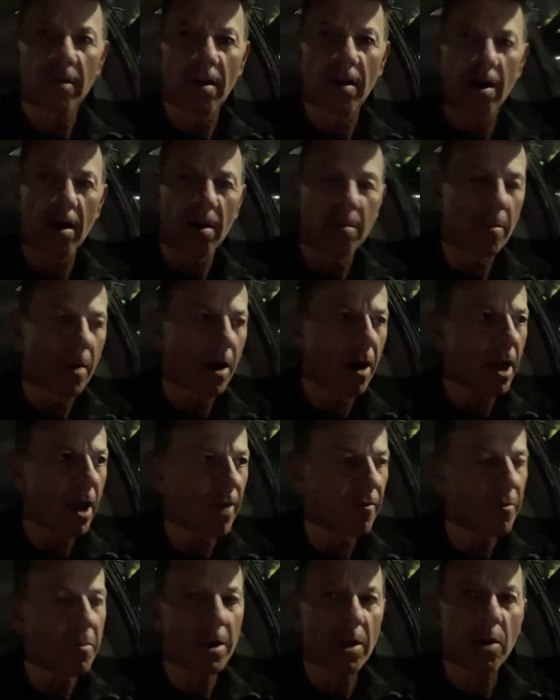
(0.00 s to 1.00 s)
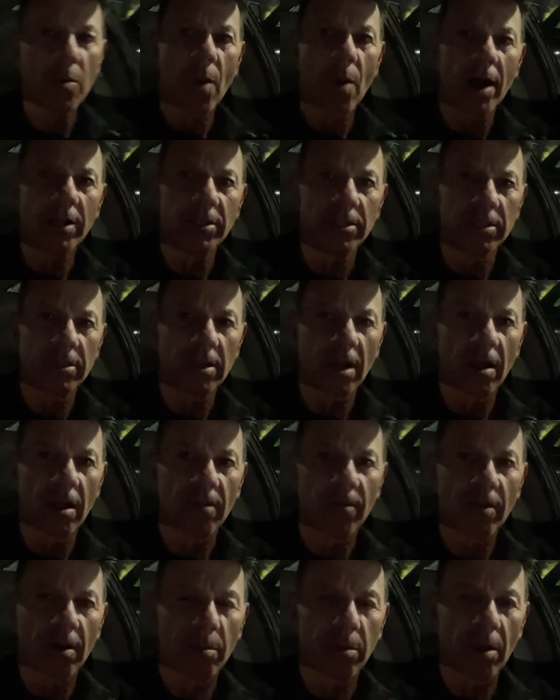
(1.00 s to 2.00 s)
um, everybody who watches all
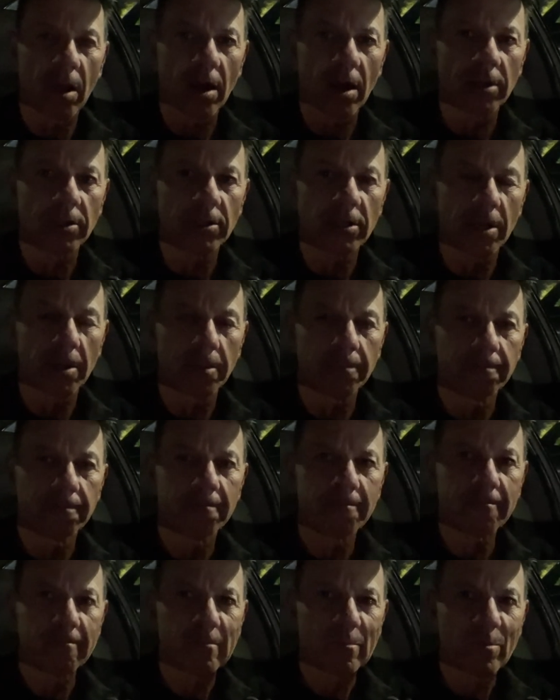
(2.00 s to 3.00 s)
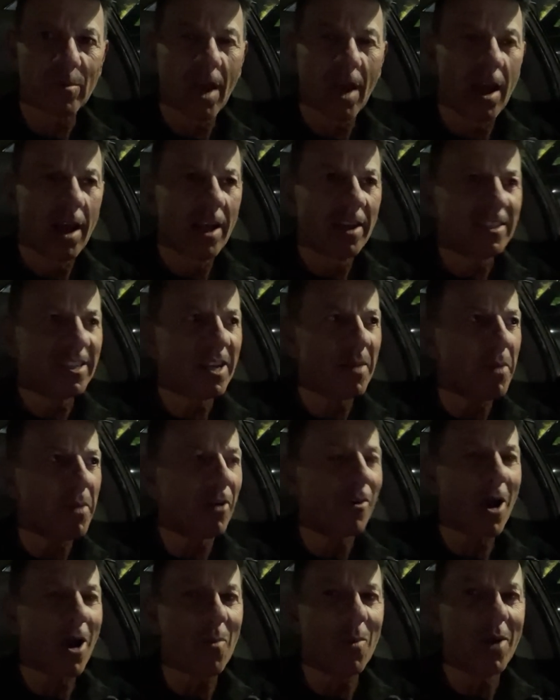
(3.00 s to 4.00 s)
of our blogs. So it's going to be a
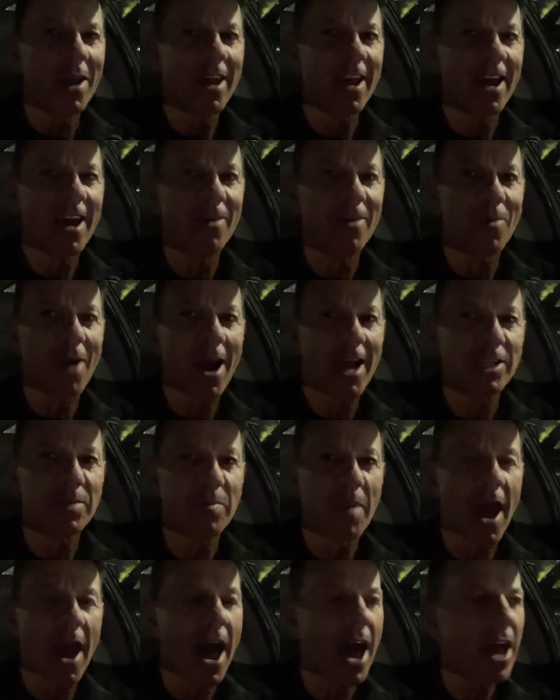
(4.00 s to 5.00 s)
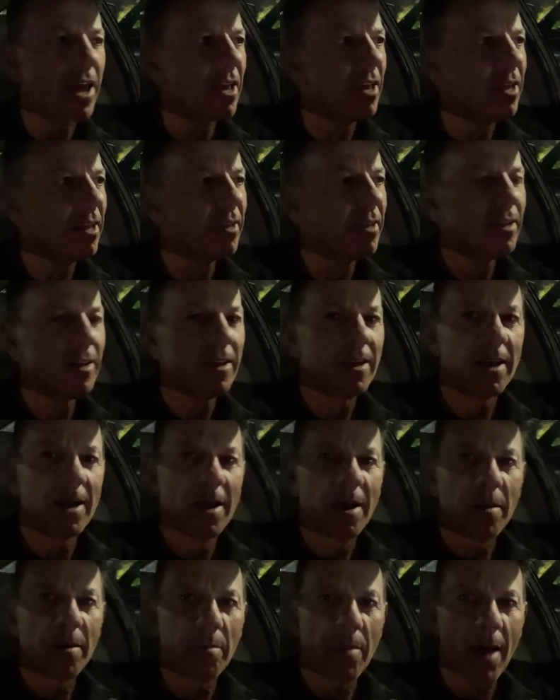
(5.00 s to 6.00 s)
great weekend. Ryan's back
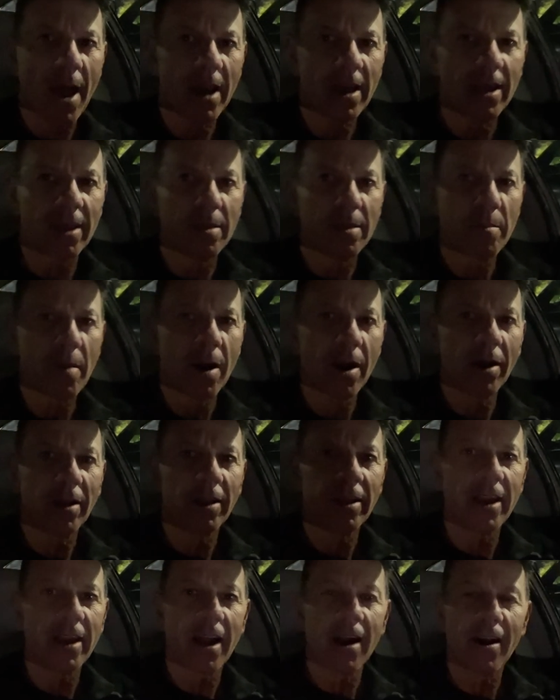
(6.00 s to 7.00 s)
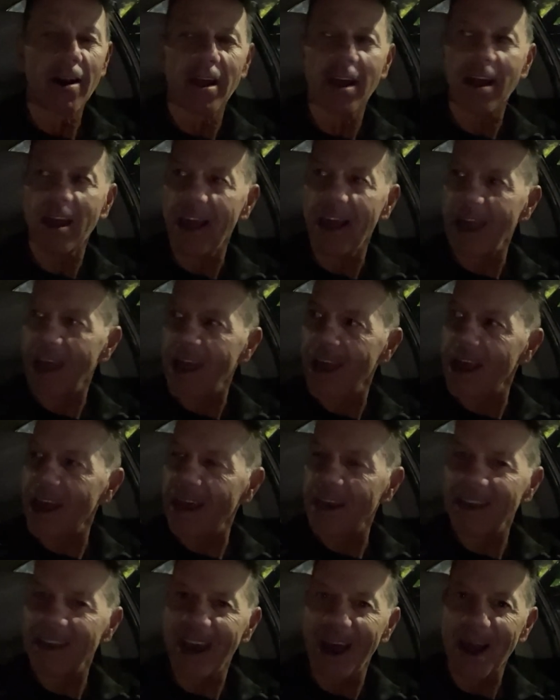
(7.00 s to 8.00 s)
back in the Maryland area,
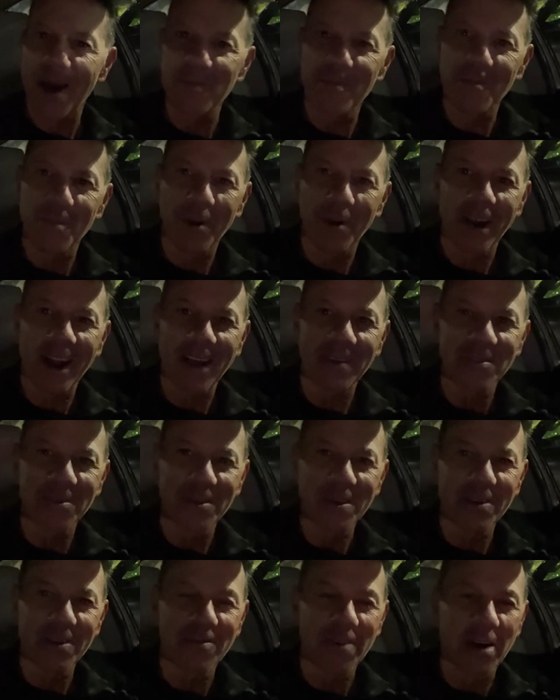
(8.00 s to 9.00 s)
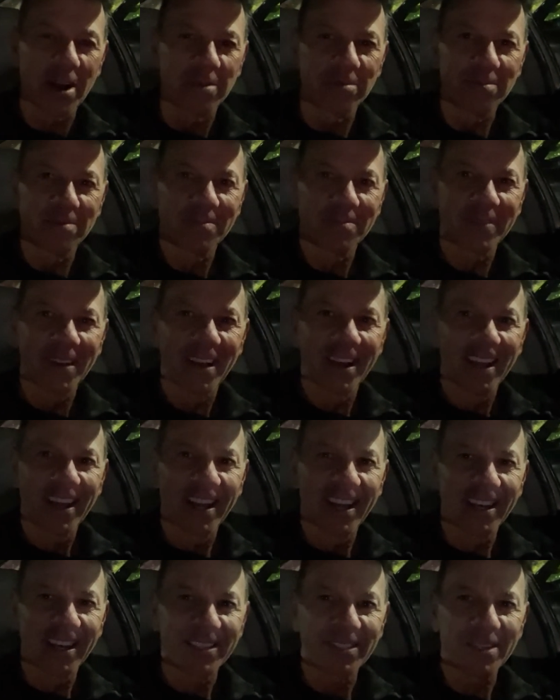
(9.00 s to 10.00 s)
and um, we're gonna have some good fun.
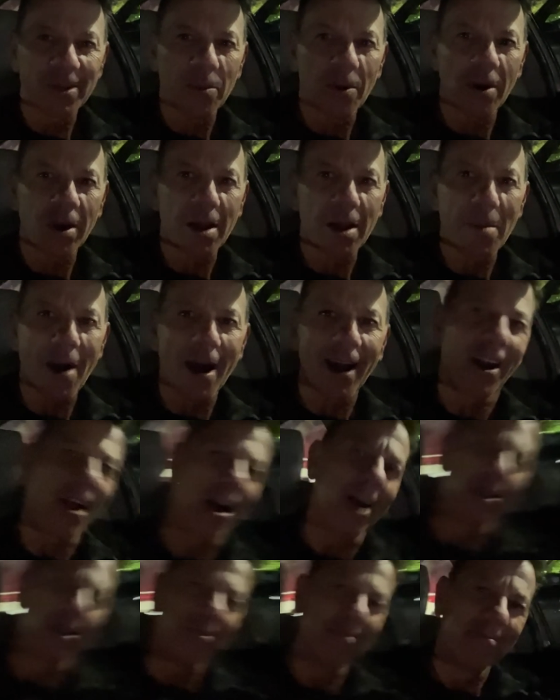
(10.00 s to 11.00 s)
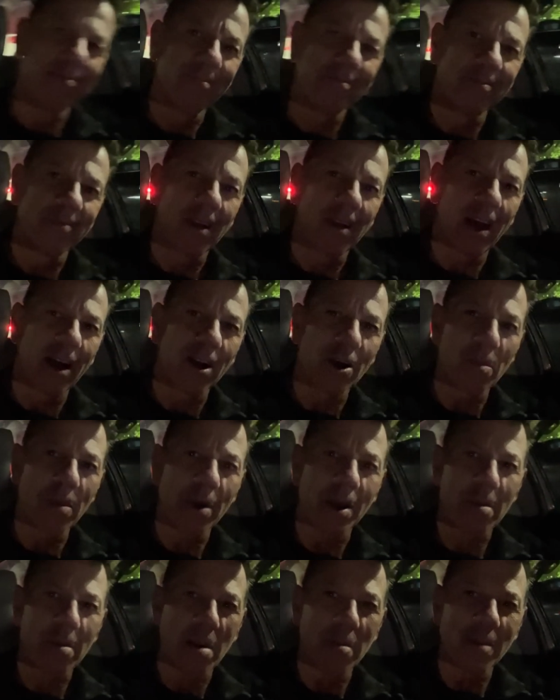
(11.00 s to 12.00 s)
So uh, come on along. I'll go
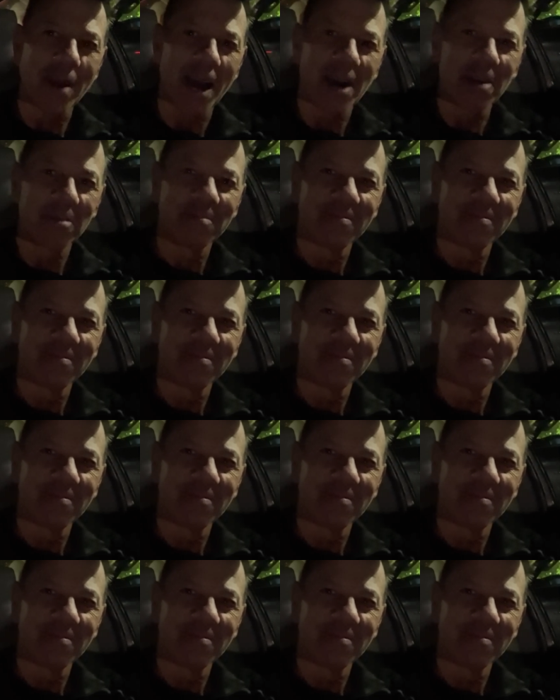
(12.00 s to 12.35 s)
pick them up now.